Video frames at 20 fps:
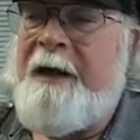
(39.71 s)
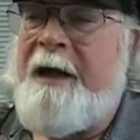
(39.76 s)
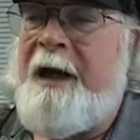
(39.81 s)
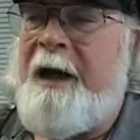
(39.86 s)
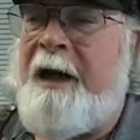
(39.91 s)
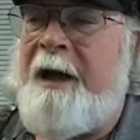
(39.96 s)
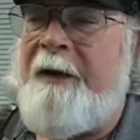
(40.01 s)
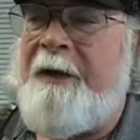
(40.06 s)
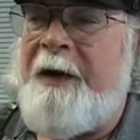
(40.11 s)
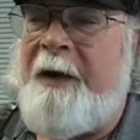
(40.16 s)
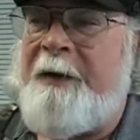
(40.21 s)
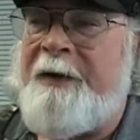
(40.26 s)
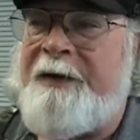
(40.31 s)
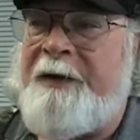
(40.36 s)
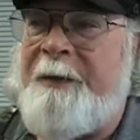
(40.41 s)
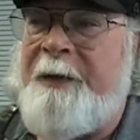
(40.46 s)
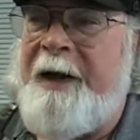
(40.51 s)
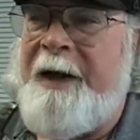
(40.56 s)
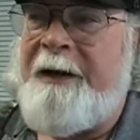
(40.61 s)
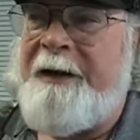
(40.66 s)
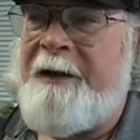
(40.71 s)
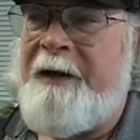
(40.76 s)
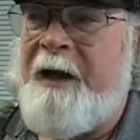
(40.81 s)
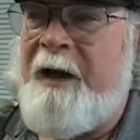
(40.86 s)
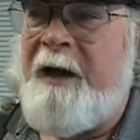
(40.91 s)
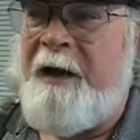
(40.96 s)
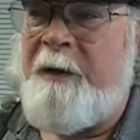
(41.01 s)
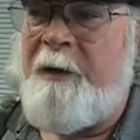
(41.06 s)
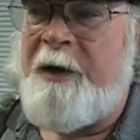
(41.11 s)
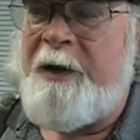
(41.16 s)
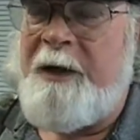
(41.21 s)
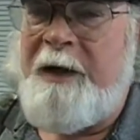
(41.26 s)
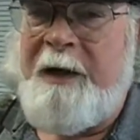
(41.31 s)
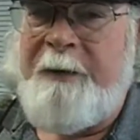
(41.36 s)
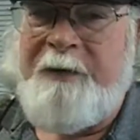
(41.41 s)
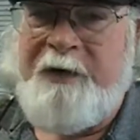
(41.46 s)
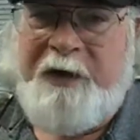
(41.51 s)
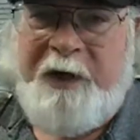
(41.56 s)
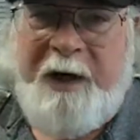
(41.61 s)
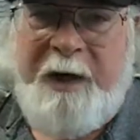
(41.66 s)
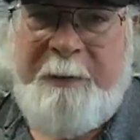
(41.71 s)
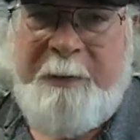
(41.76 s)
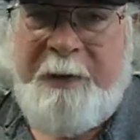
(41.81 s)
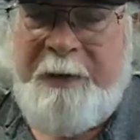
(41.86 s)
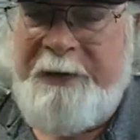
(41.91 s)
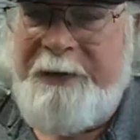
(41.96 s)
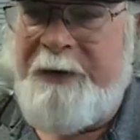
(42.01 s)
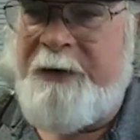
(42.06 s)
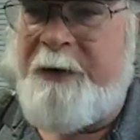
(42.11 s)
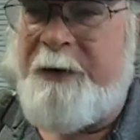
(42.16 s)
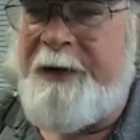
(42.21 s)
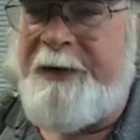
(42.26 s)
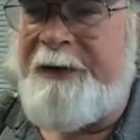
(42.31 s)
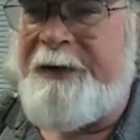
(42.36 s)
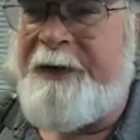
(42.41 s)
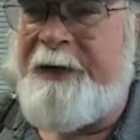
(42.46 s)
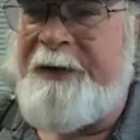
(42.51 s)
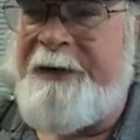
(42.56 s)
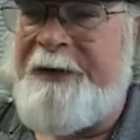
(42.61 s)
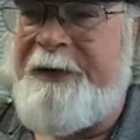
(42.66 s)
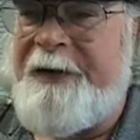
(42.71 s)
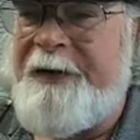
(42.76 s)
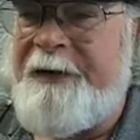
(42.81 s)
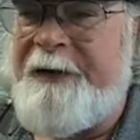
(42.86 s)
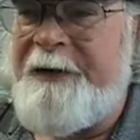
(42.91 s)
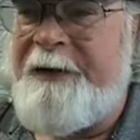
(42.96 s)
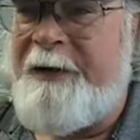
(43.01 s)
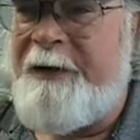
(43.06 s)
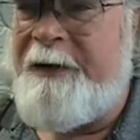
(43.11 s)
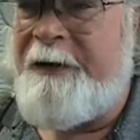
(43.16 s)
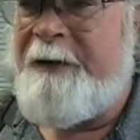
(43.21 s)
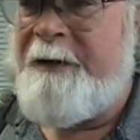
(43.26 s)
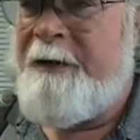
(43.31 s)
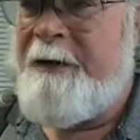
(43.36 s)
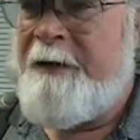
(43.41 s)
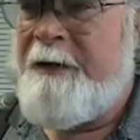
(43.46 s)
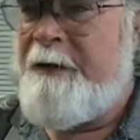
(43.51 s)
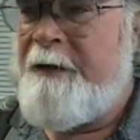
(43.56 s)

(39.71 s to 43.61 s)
there was a man in Hollywood named Chambers who was considered